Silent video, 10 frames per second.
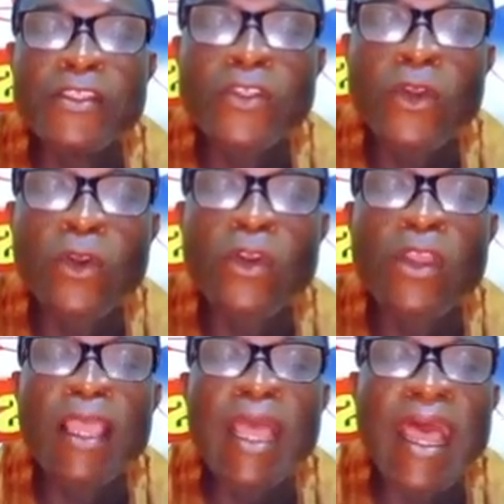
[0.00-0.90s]
So
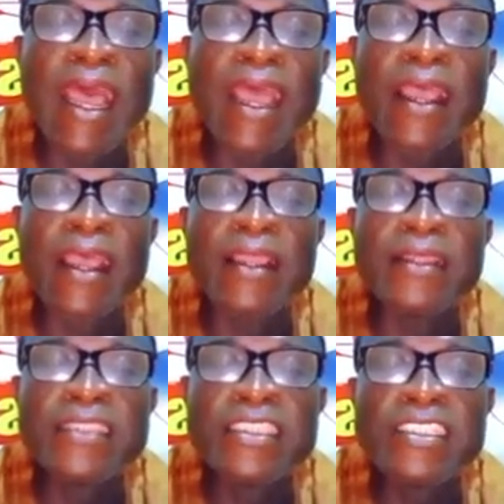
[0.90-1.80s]

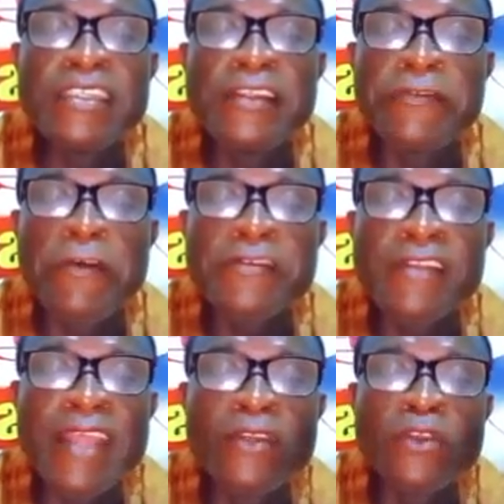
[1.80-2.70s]
teaching revolves
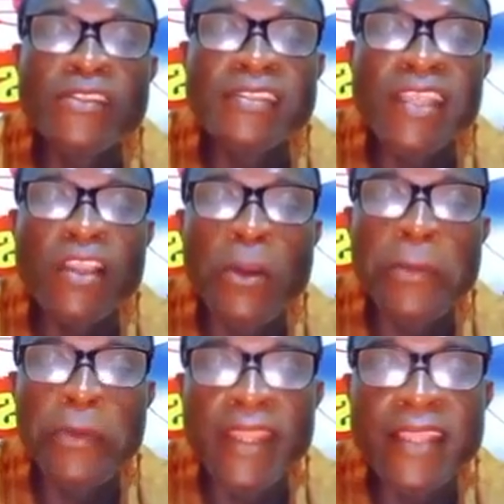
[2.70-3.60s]
around those three
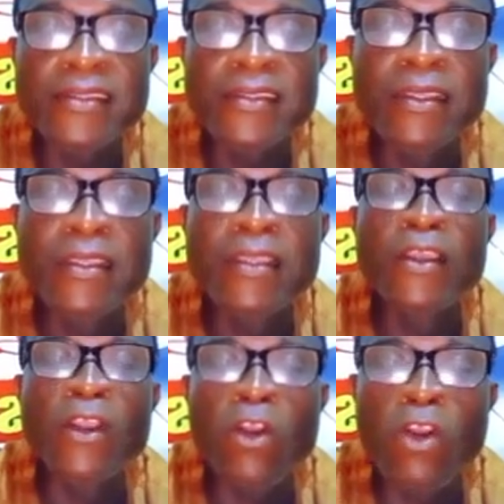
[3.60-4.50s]
components:
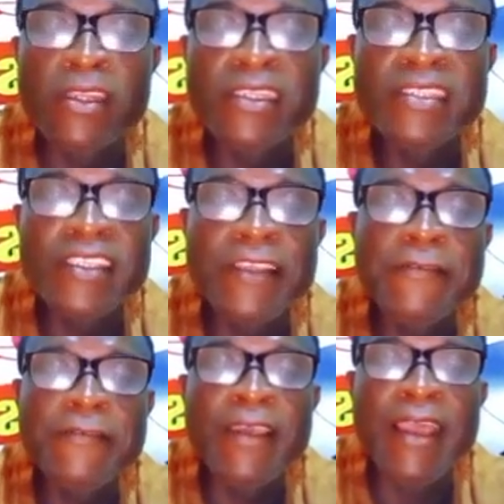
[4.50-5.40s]
cognitive,